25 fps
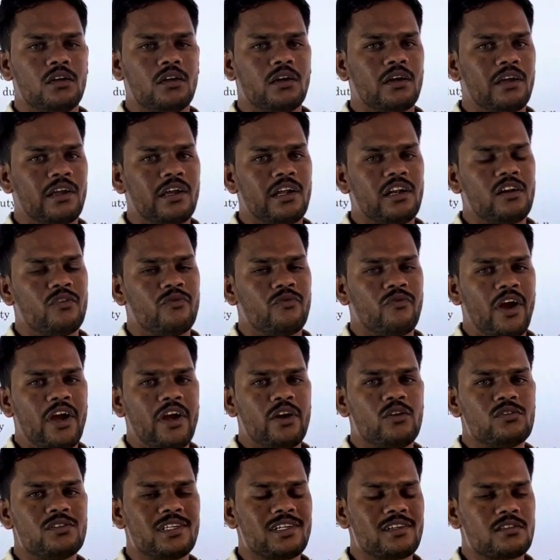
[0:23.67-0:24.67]
get
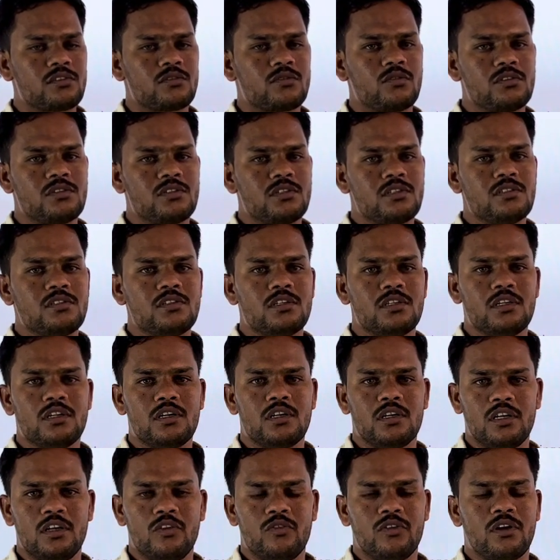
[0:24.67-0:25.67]
5 to 6 questions in
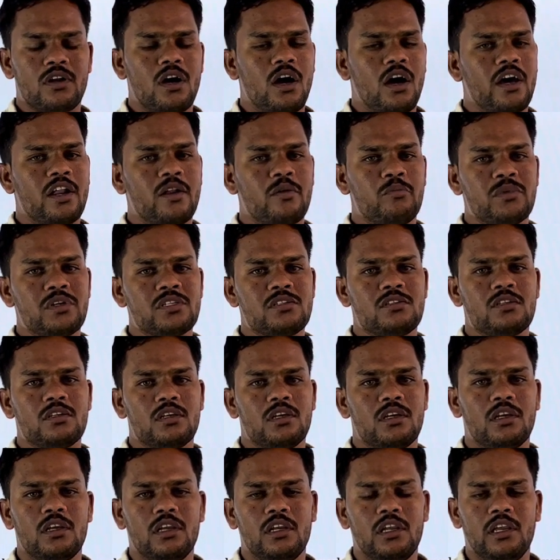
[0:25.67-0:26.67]
your RMS,
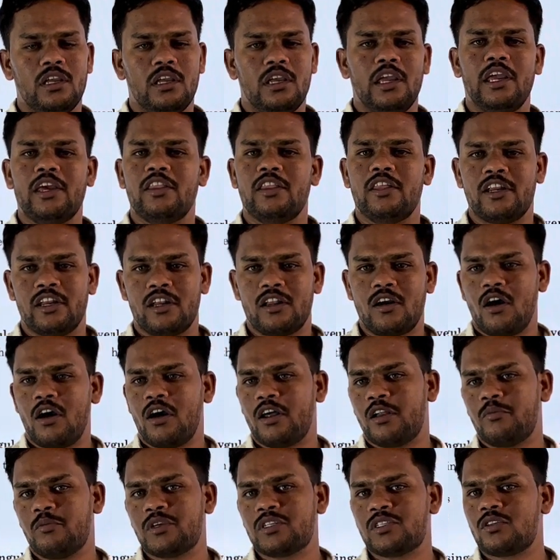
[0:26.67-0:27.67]
either in
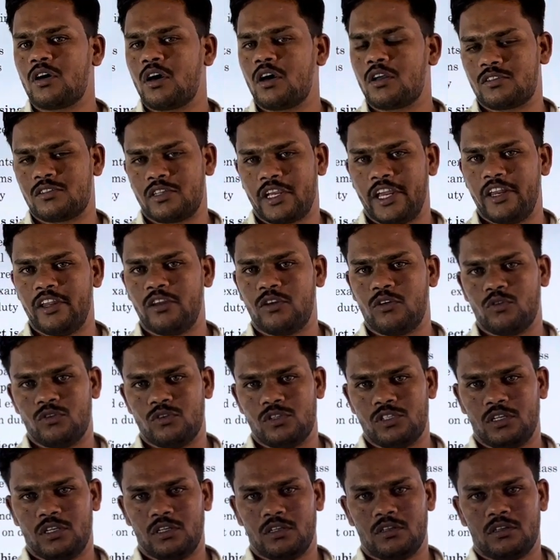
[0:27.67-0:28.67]
RMS or Sainik
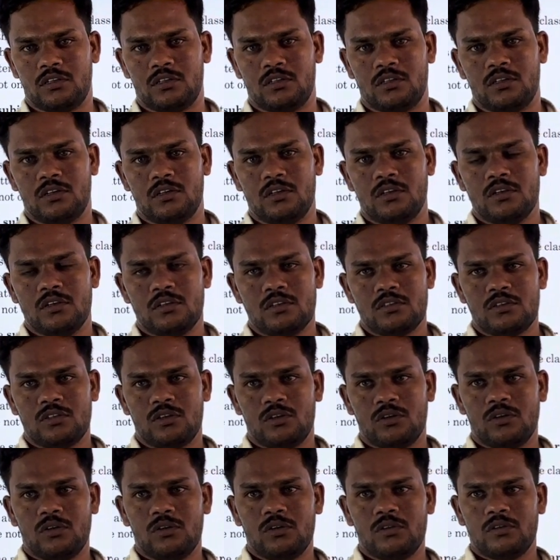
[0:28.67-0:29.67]
coaching.
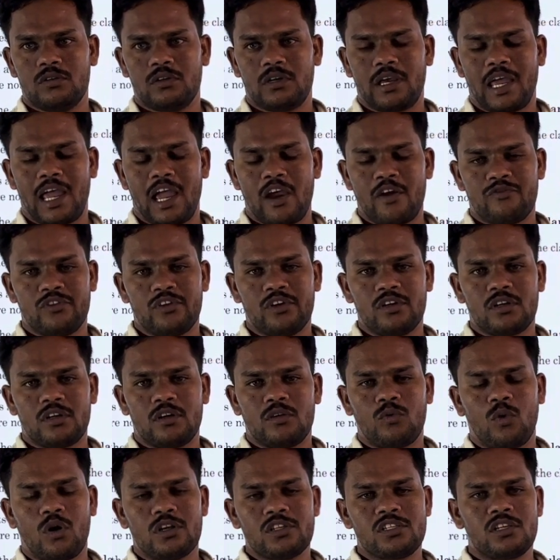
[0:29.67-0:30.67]
So
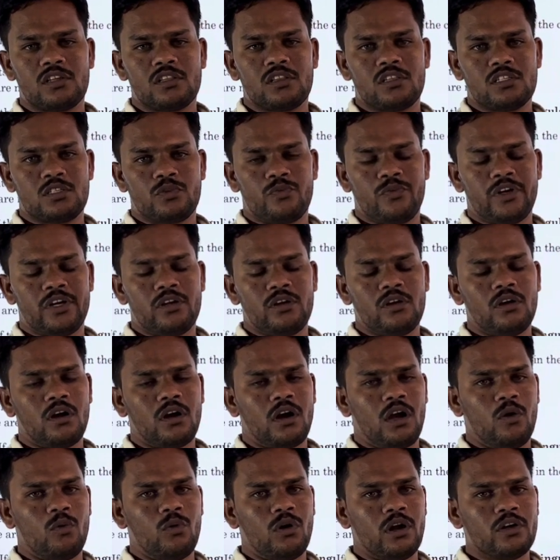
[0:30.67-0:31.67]
after watching this video,
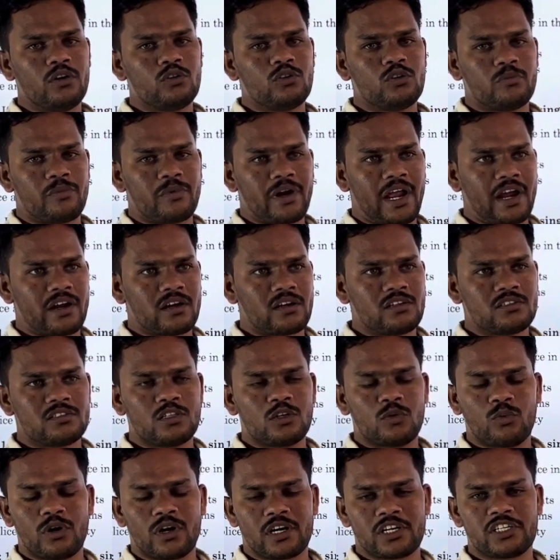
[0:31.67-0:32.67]
I want you to practice
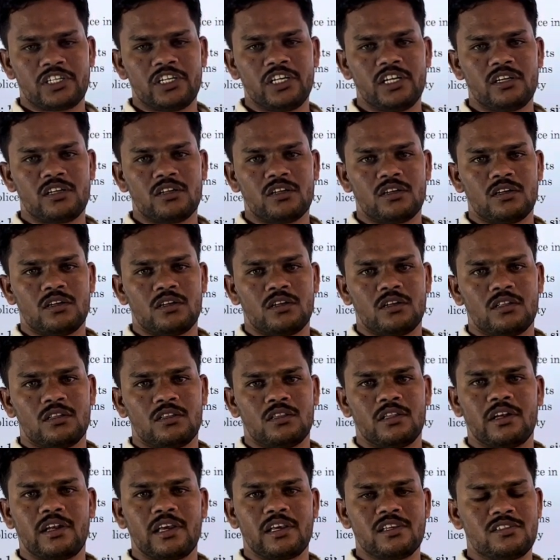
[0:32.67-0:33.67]
the worksheet
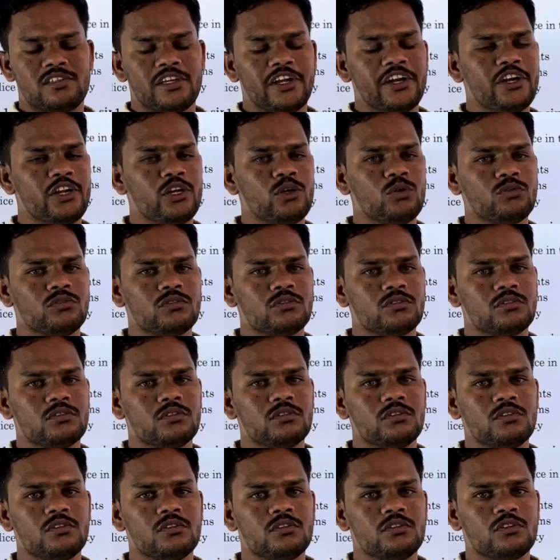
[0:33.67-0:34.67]
that I send you
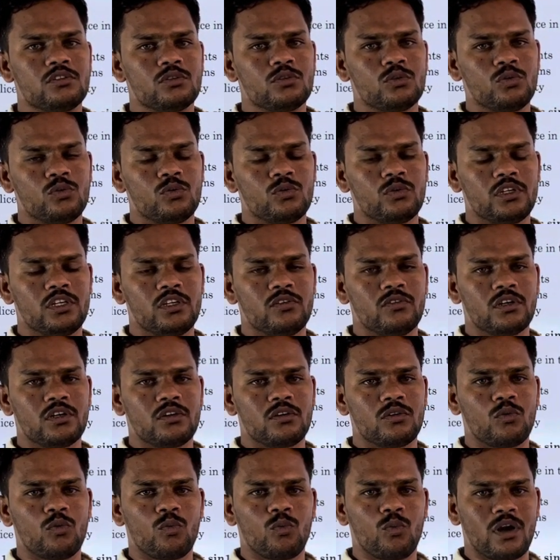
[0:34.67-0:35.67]
through your
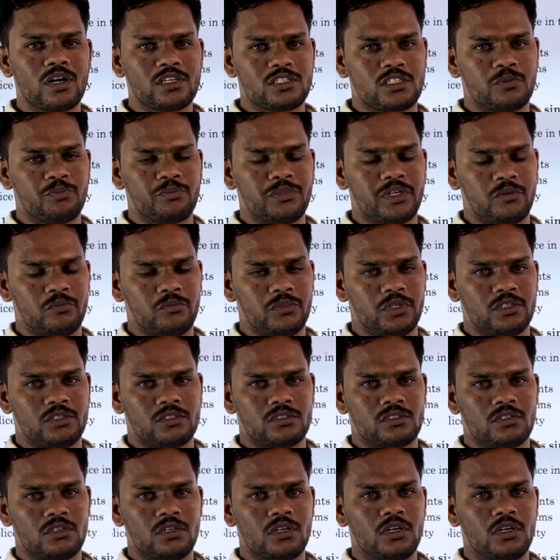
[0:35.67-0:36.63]
WhatsApp numbers.